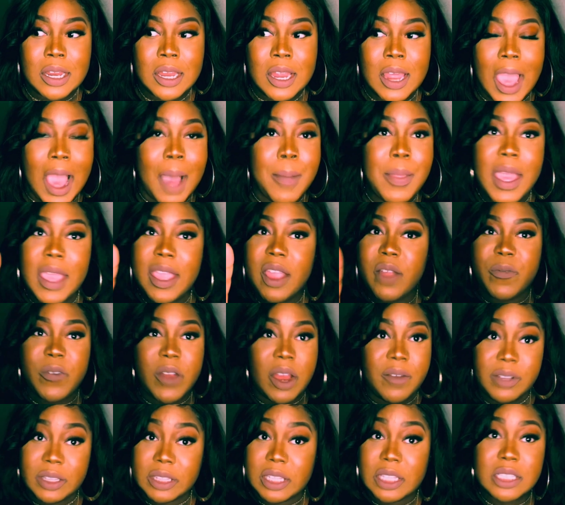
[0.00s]
I'm not here for
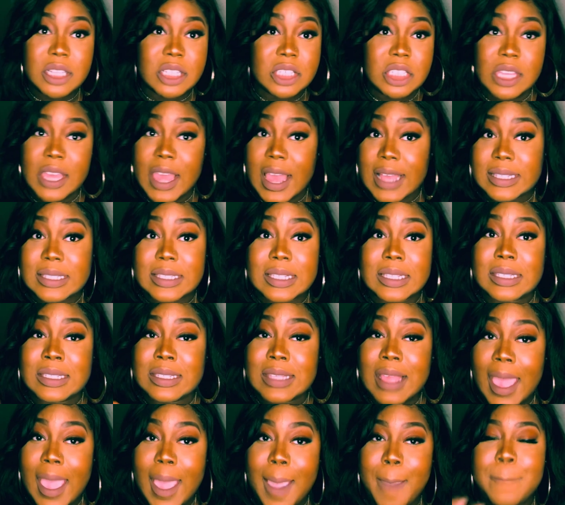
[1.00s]
everything that she has to
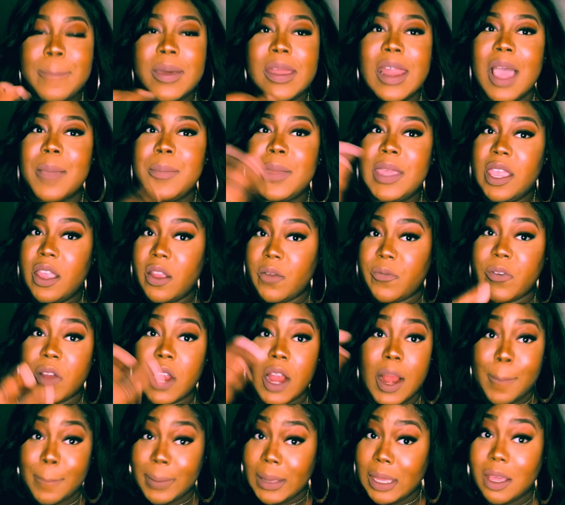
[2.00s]
say, but I'm here for
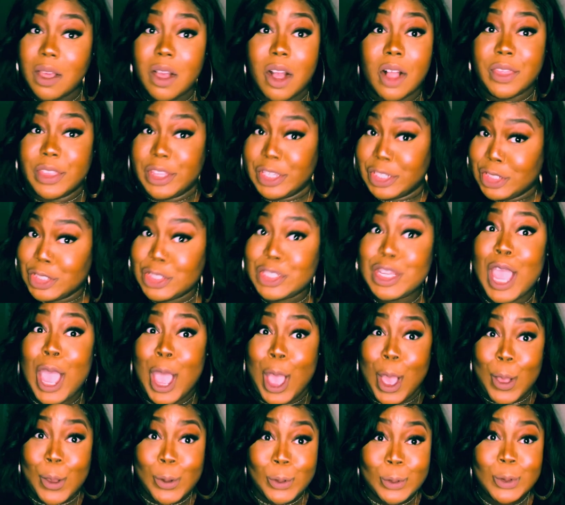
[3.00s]
her being on this show
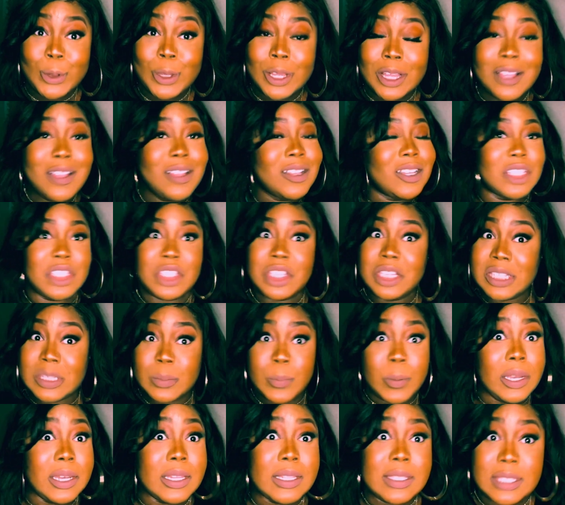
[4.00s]
because she's
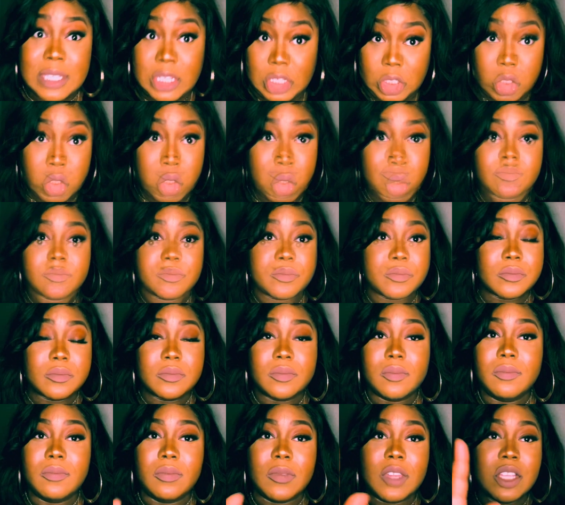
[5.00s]
spilling tea too.
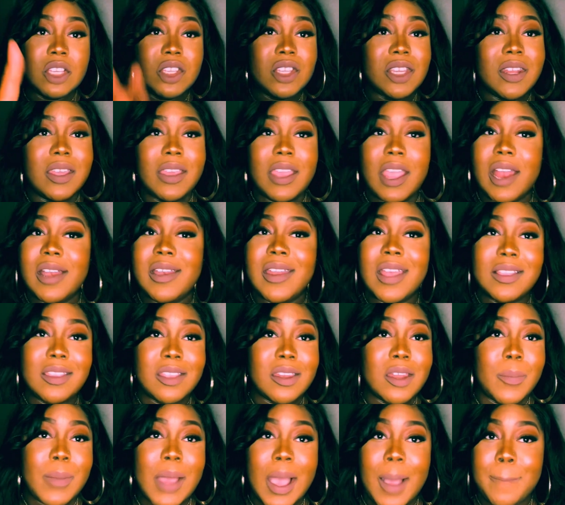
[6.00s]
She didn't care
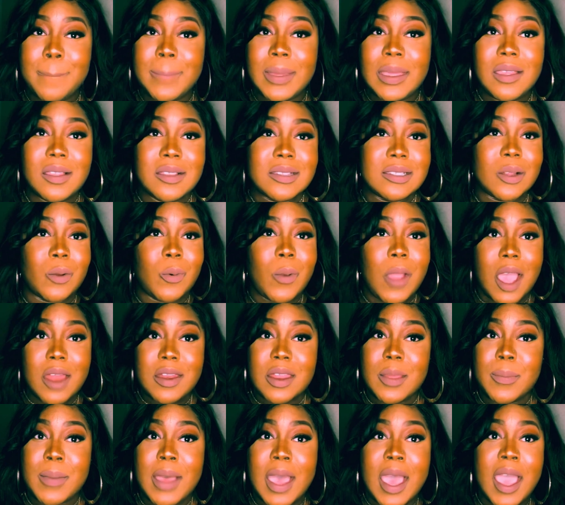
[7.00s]
nothing about being
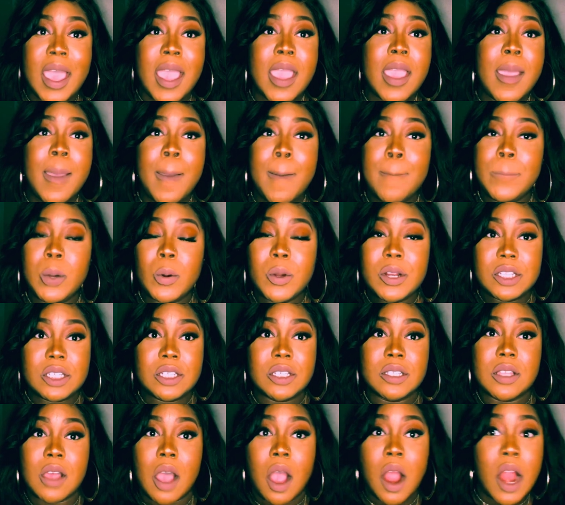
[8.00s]
surrounded by
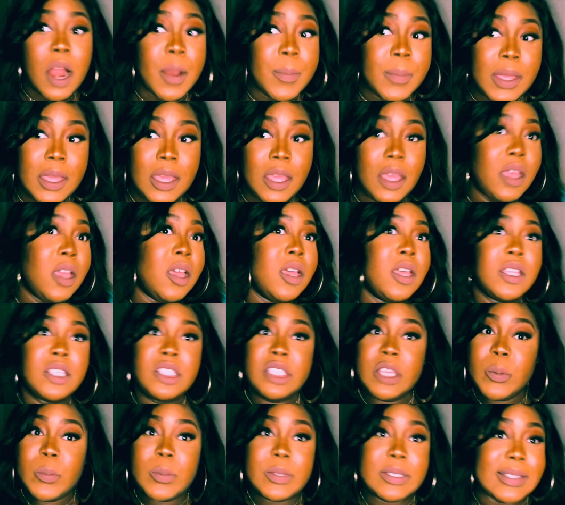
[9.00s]
Porsha's army.
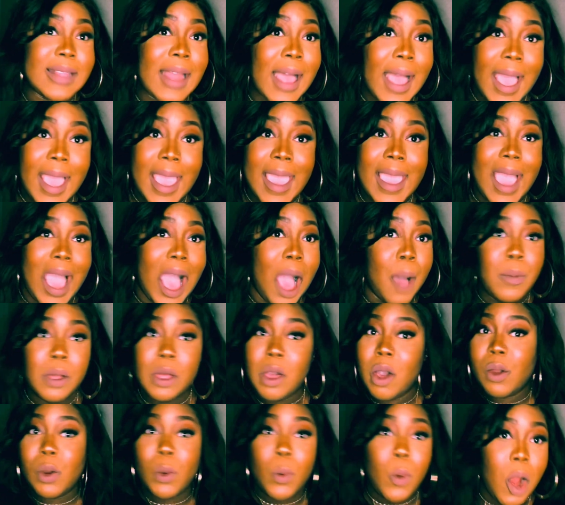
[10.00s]
She was like, I'm going to
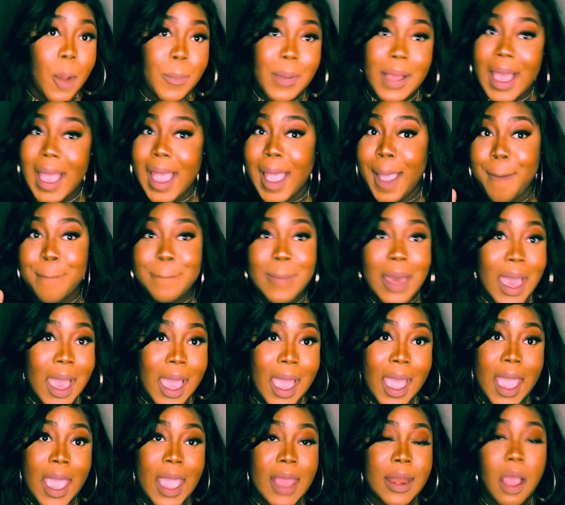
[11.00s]
go to war behind
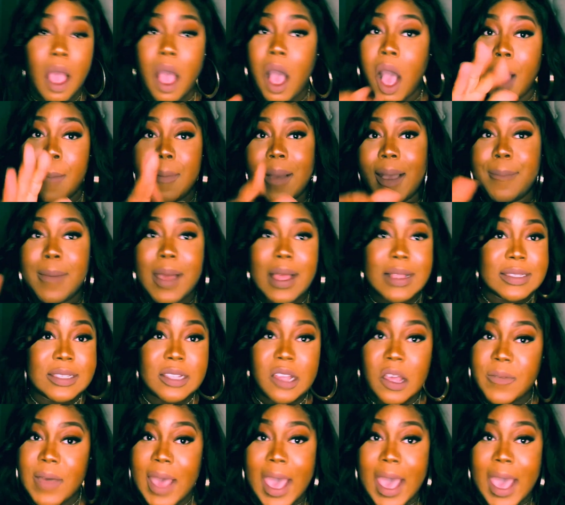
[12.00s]
mine all by myself.